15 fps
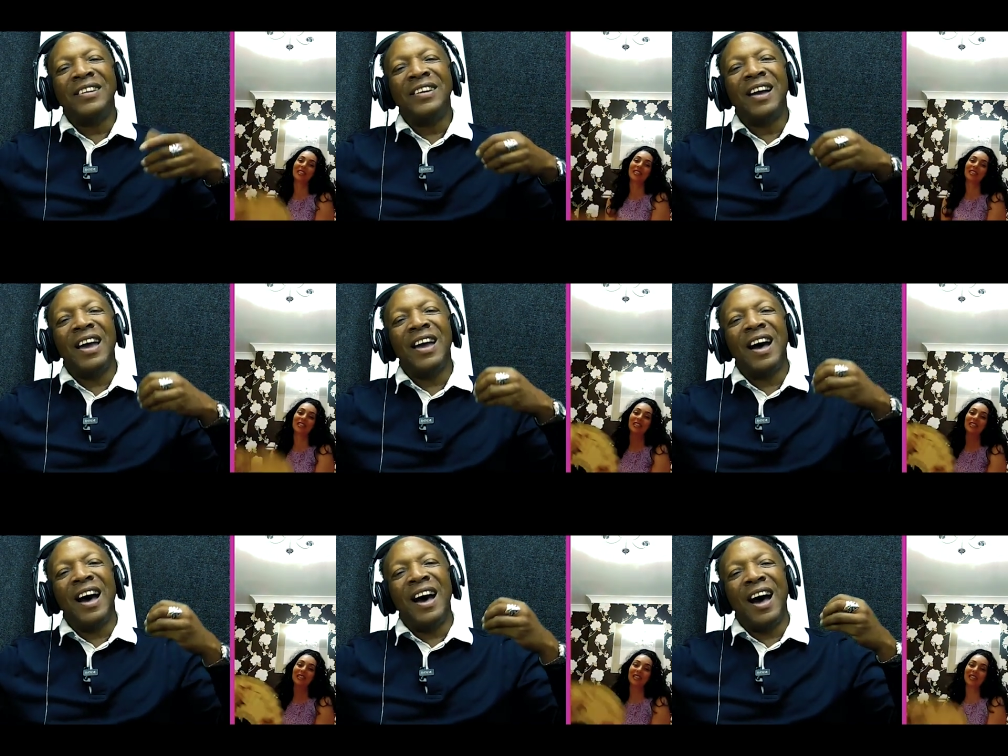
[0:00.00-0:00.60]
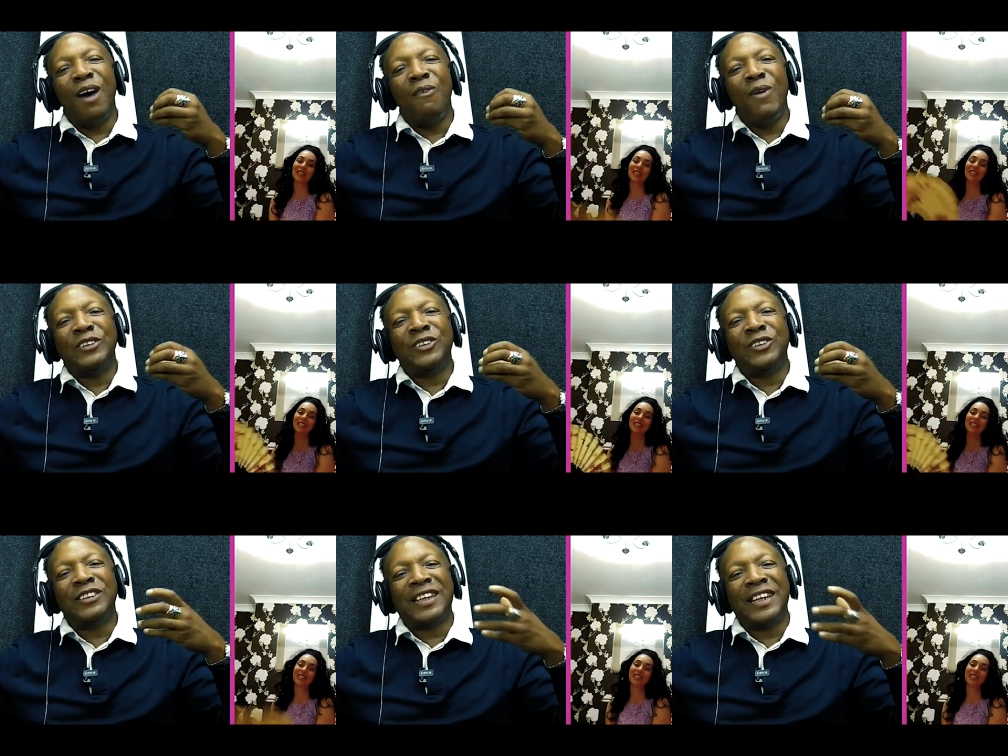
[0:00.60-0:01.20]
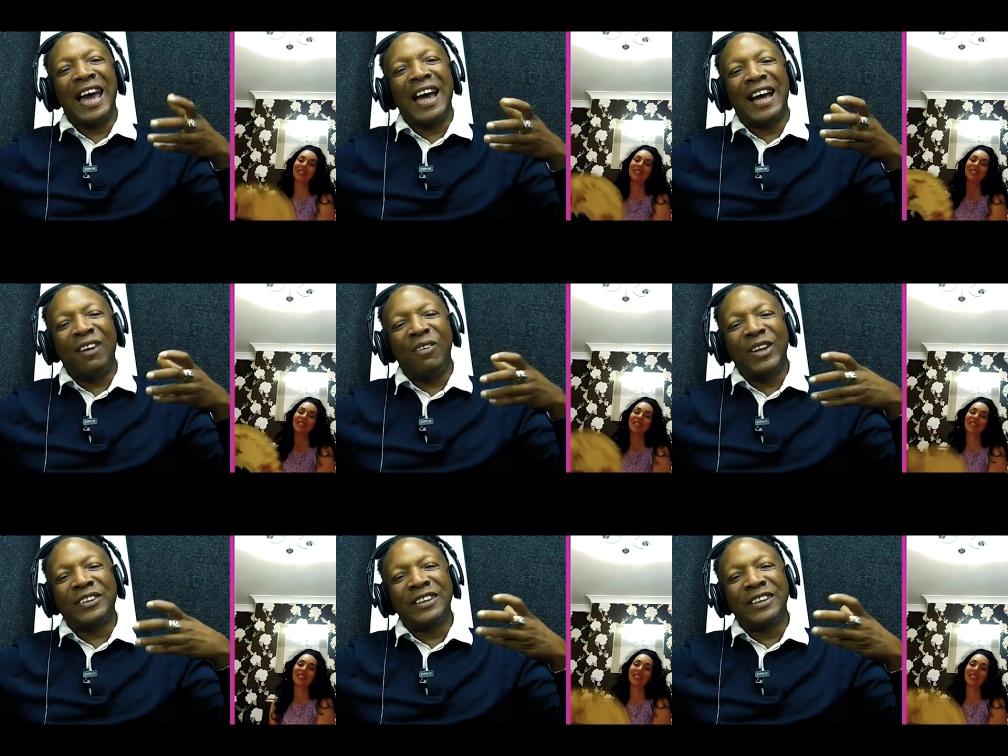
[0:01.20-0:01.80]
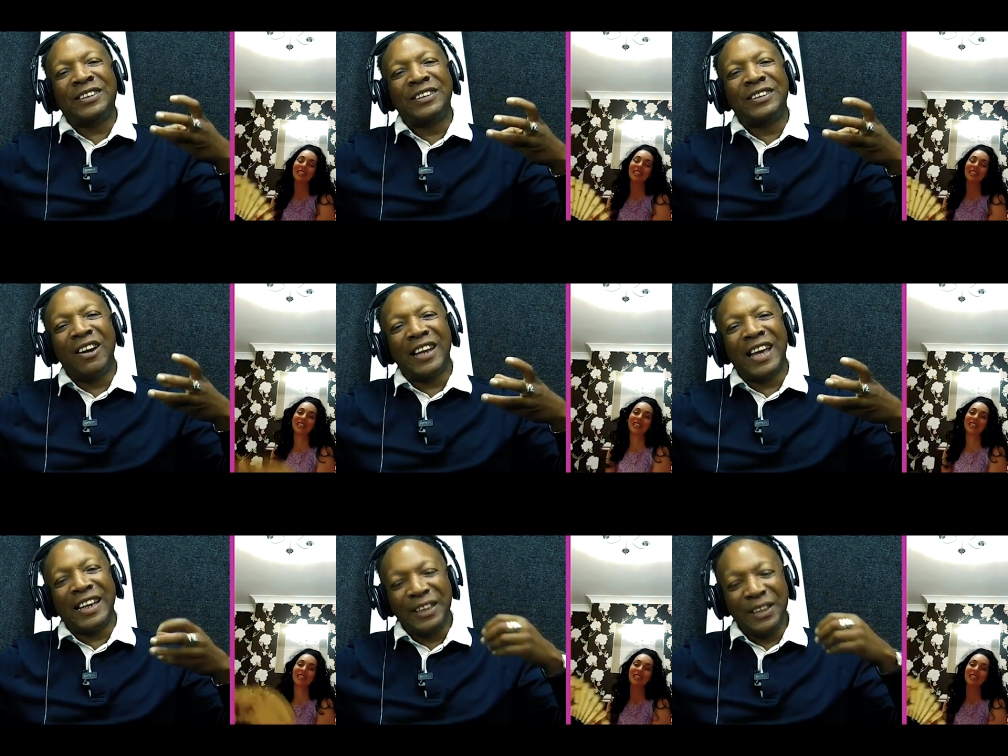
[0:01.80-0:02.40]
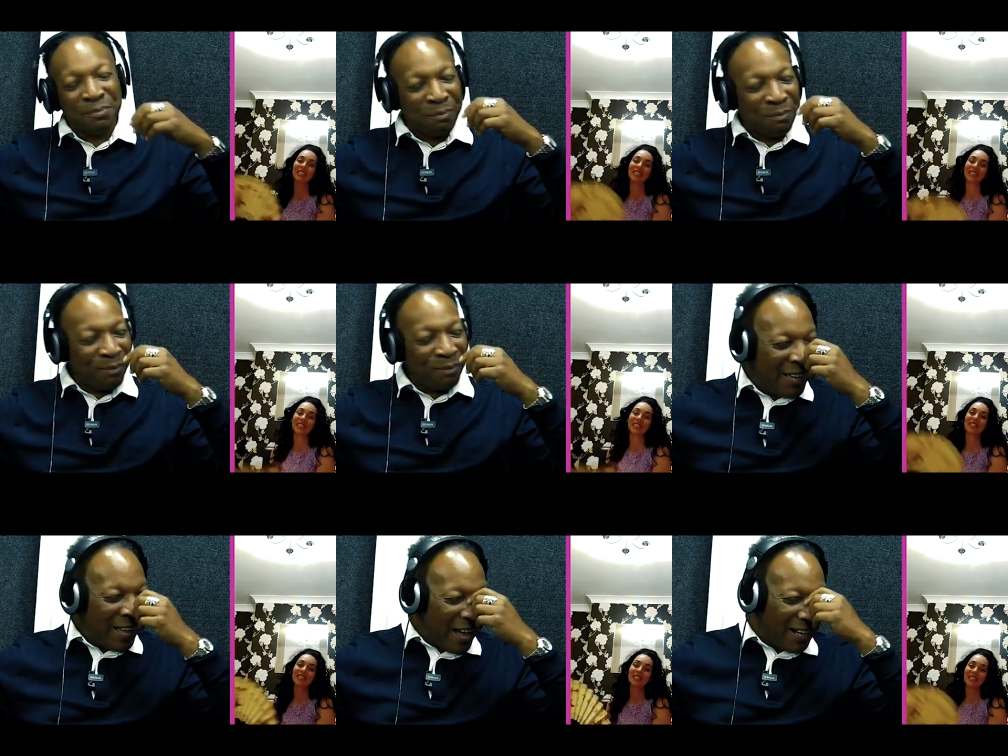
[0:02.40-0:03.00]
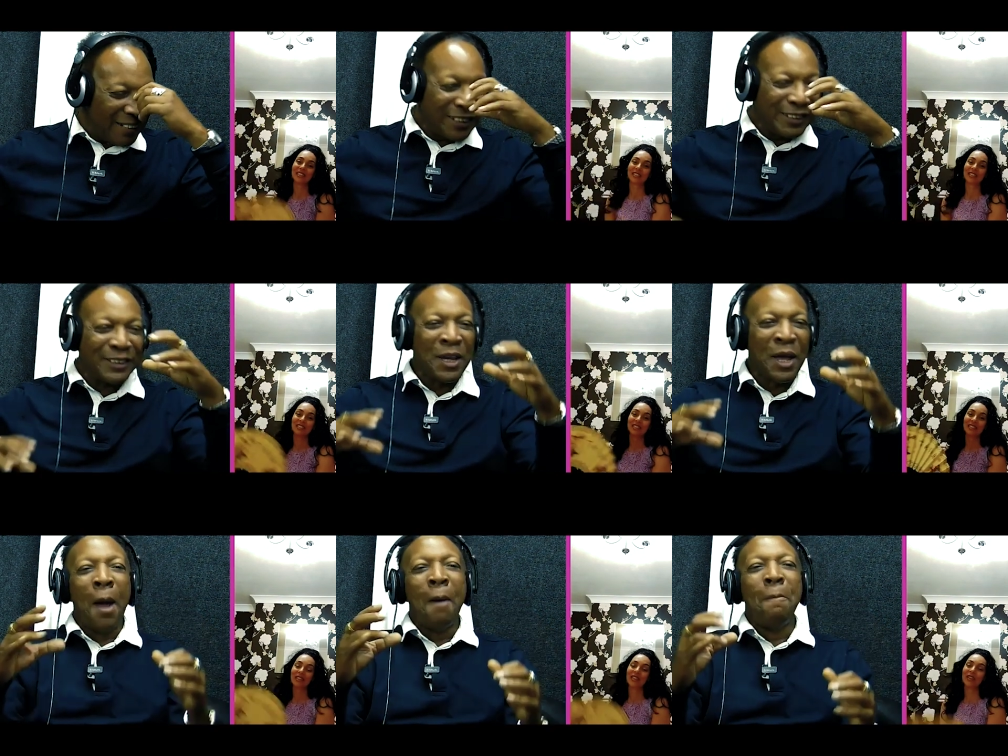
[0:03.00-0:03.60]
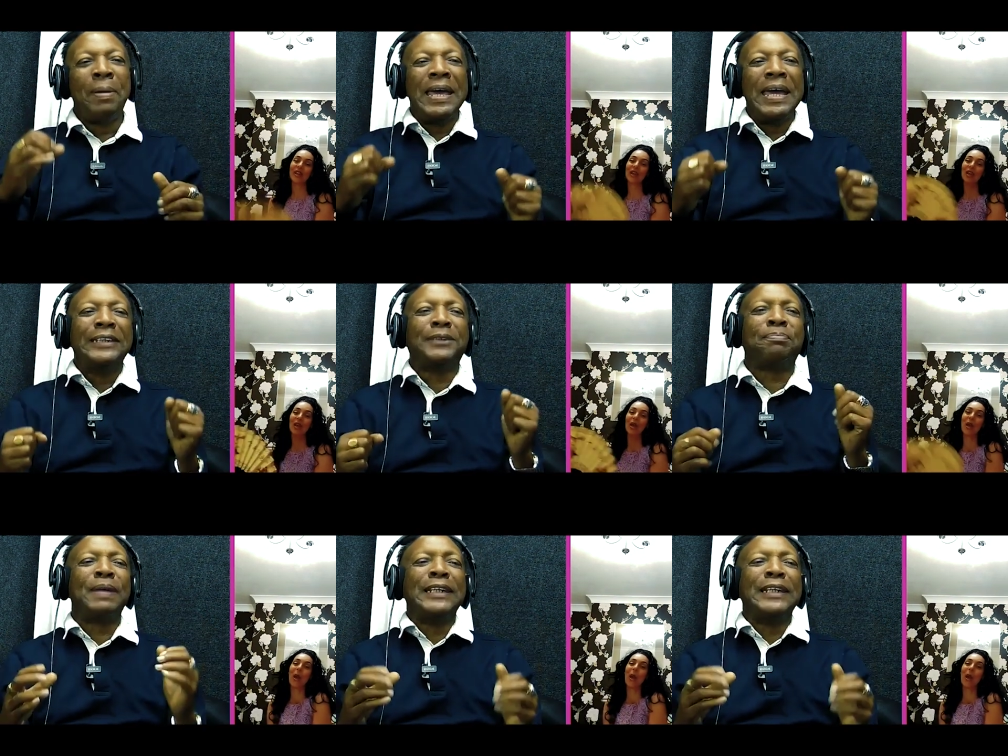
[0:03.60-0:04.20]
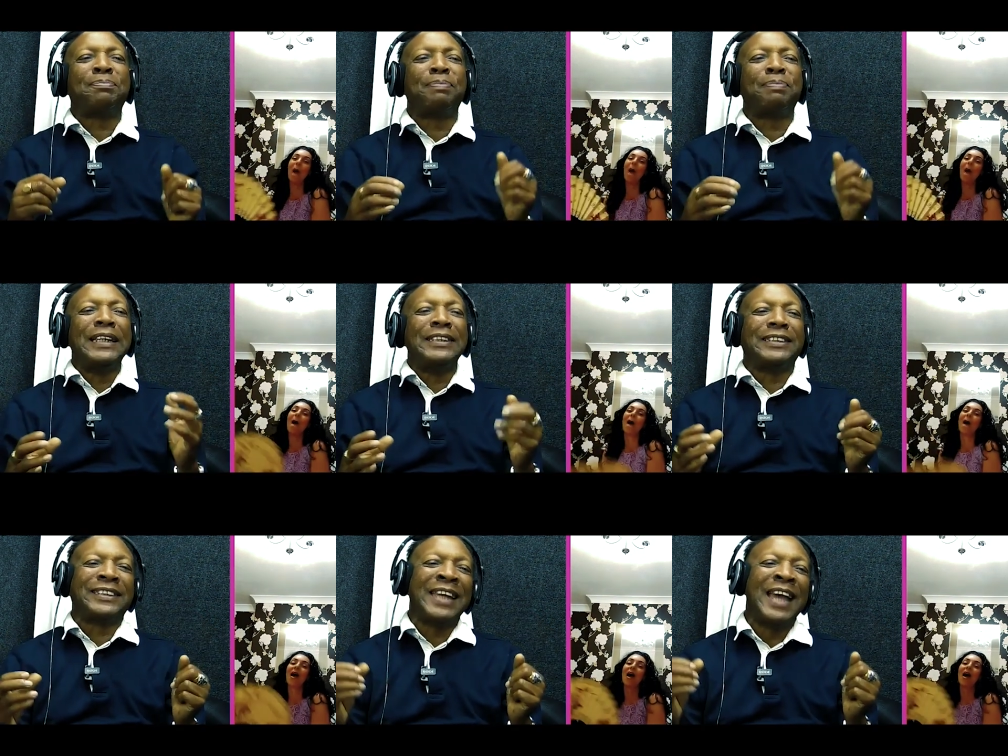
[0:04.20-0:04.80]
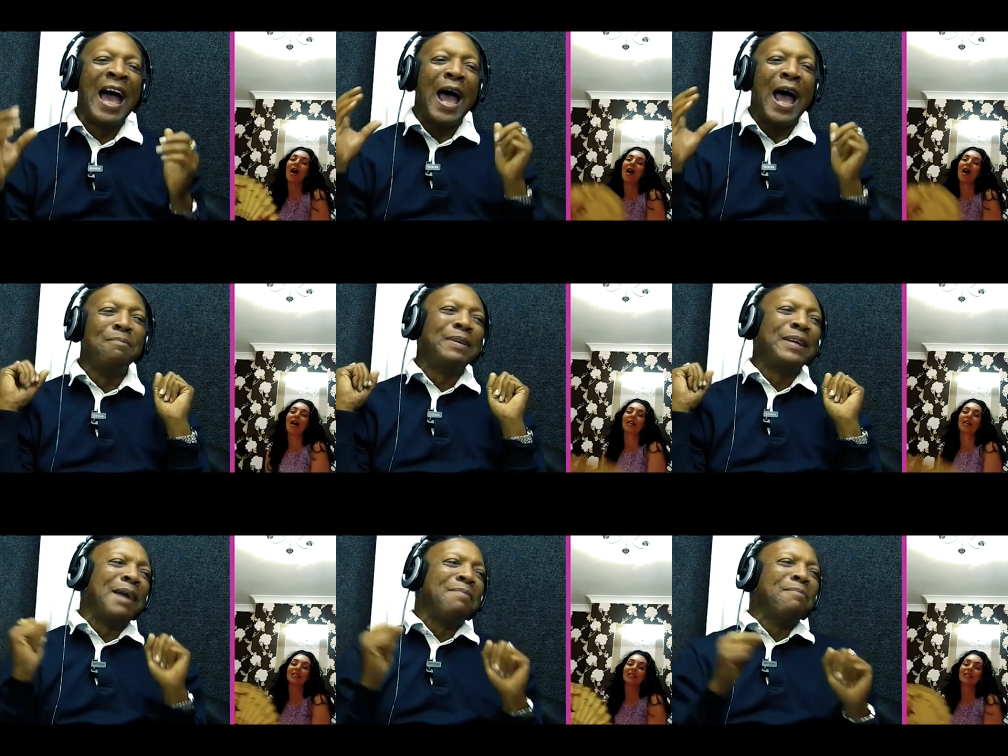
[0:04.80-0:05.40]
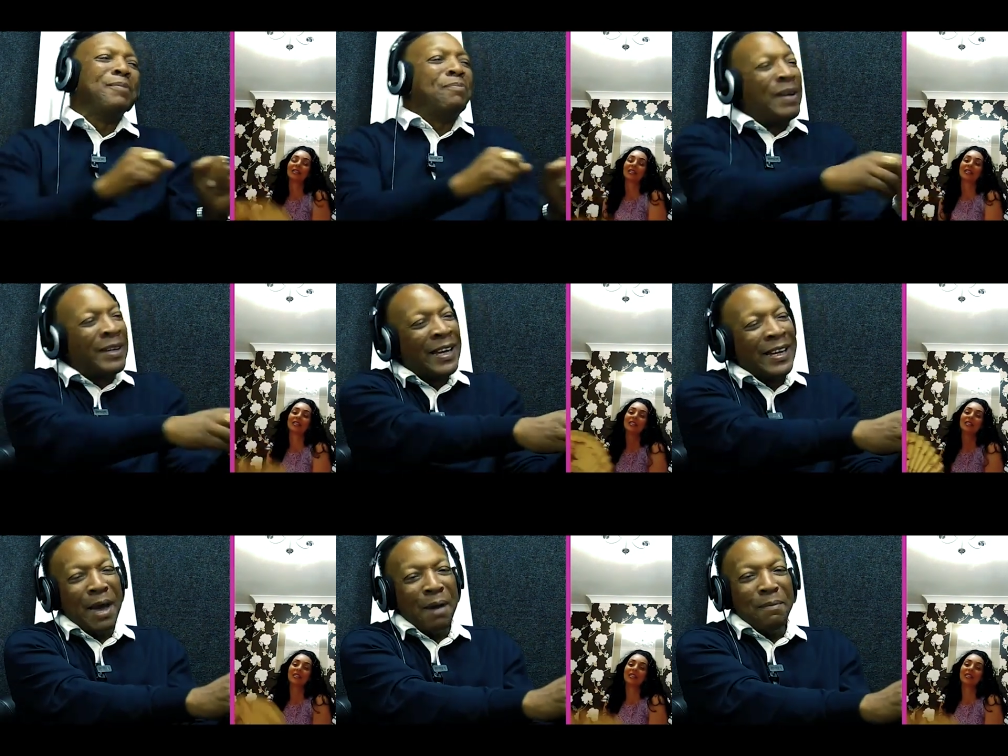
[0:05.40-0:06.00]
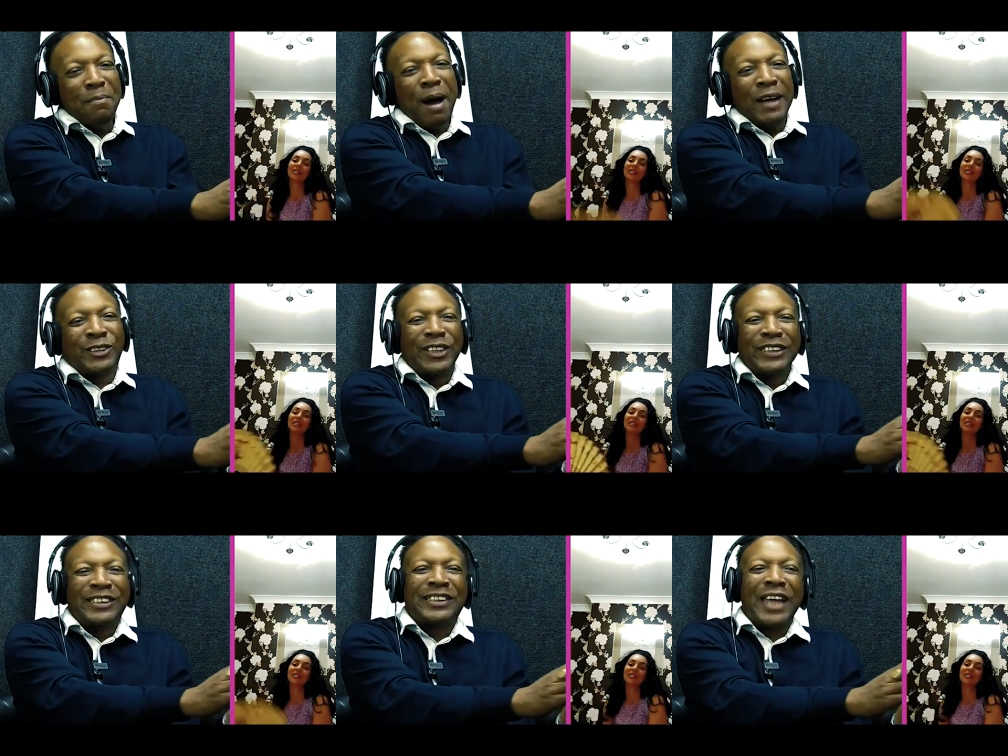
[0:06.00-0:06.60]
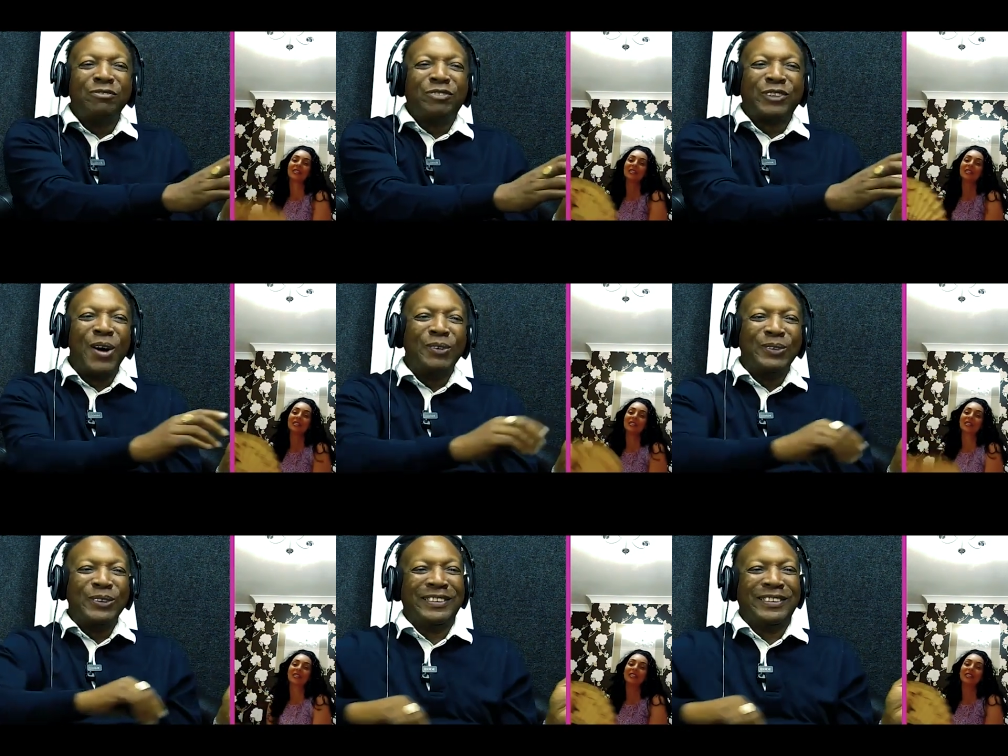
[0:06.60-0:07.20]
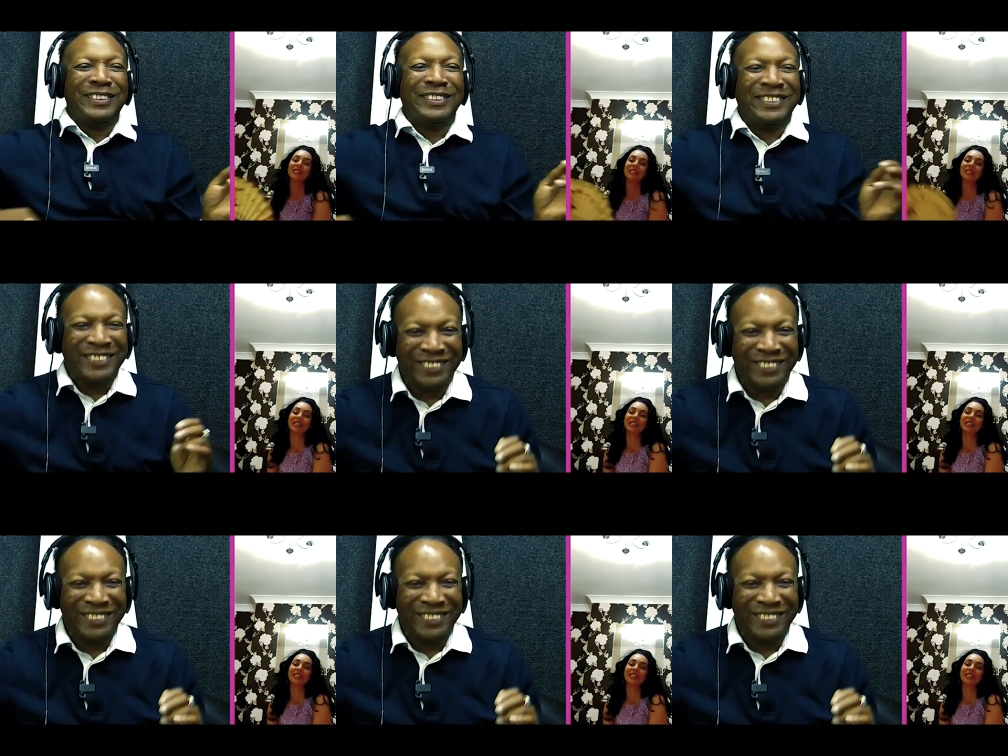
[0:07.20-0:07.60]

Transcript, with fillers: I think I, I went to this, I went to this young lady, and I says, please, please, please, help me get me, get me back to the safe zone.